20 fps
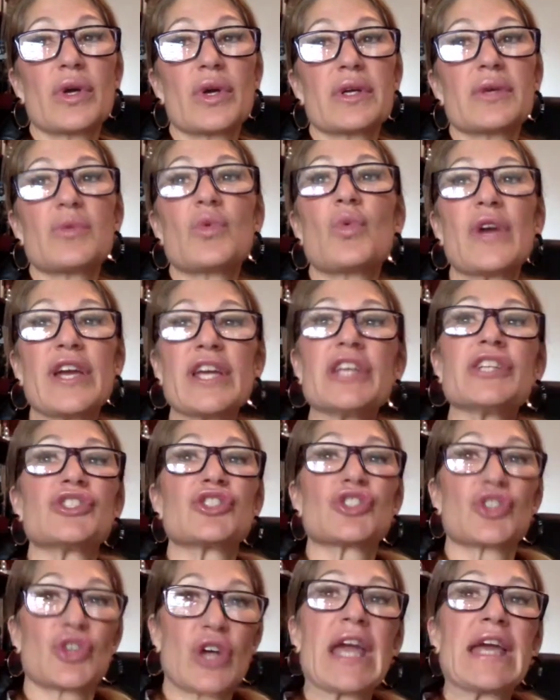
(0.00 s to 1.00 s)
we
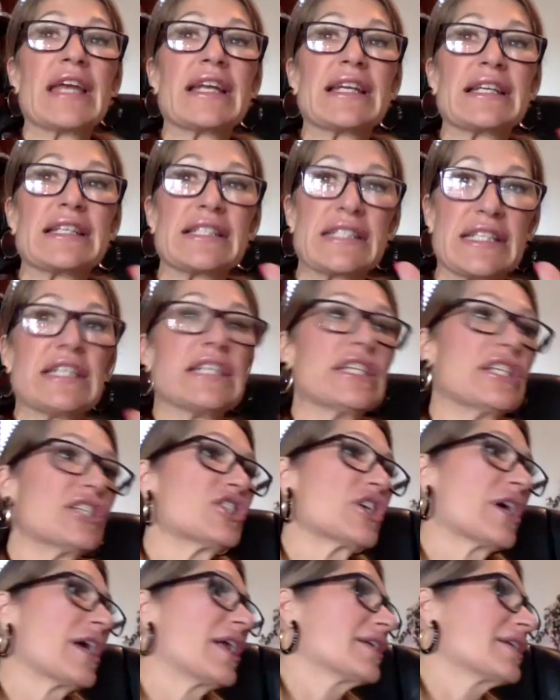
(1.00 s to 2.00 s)
train and teach
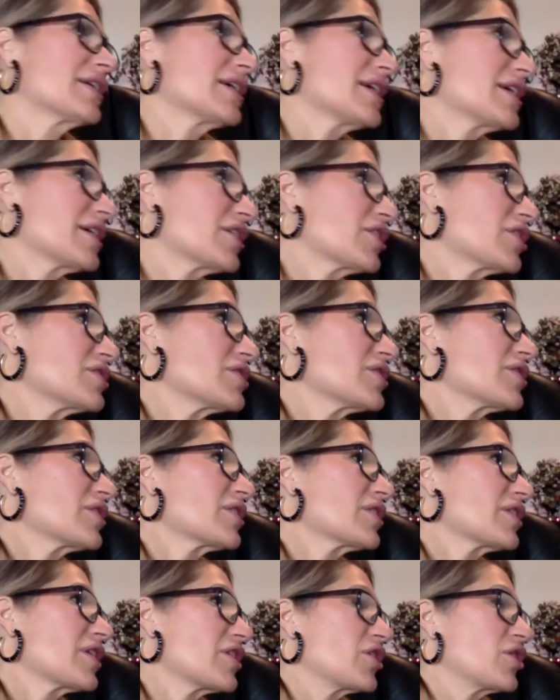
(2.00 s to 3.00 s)
and can,
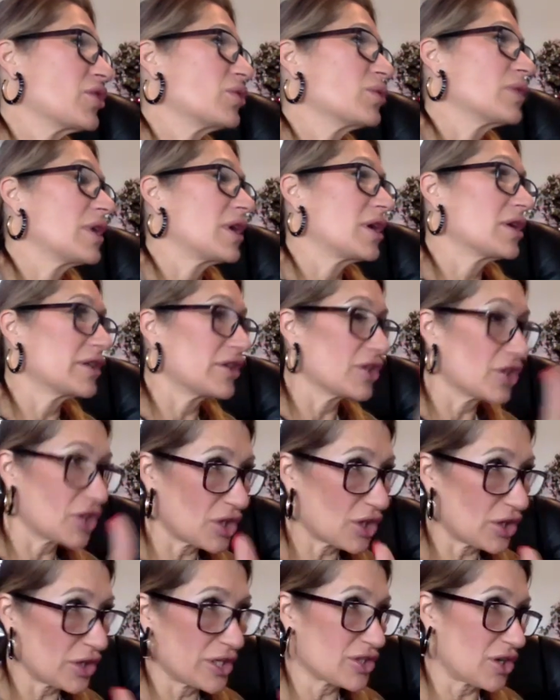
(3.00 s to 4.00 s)

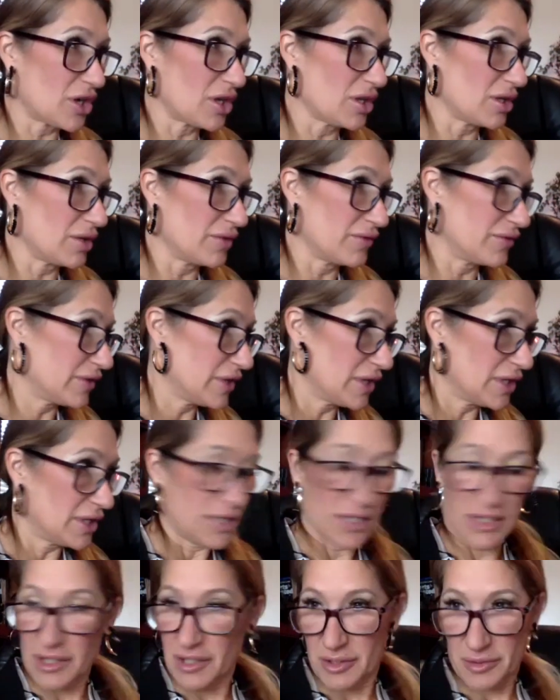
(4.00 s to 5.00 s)
encourage all of
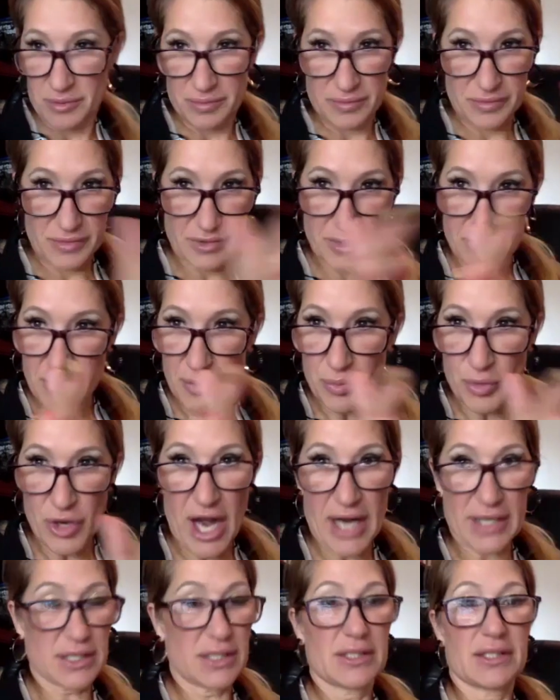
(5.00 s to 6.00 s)
the
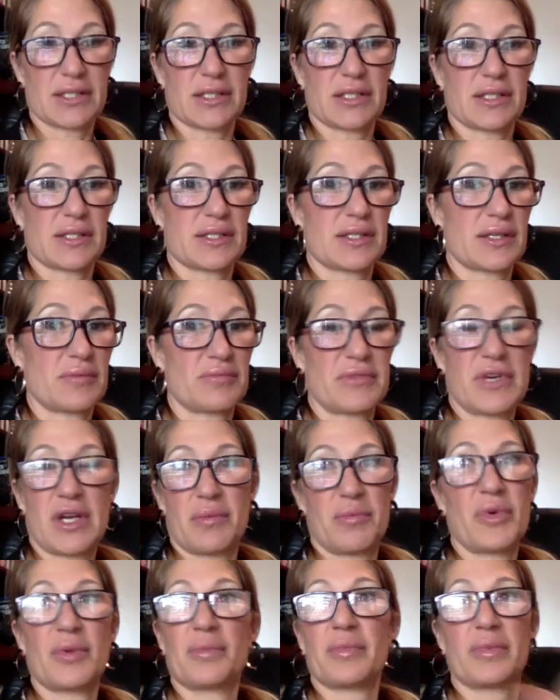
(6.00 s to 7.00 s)
practices.
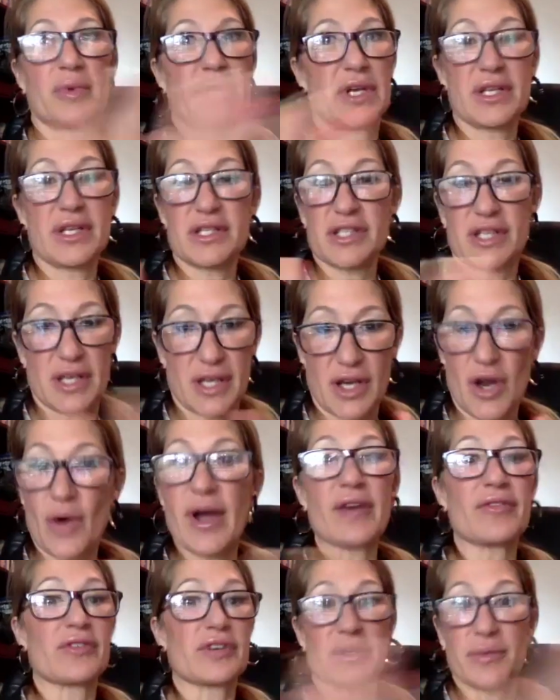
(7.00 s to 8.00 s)
It can go
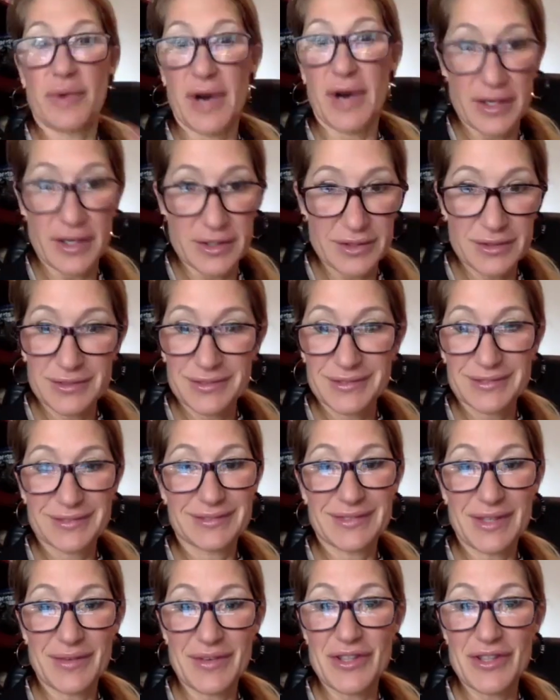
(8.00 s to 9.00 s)
everywhere. I mean,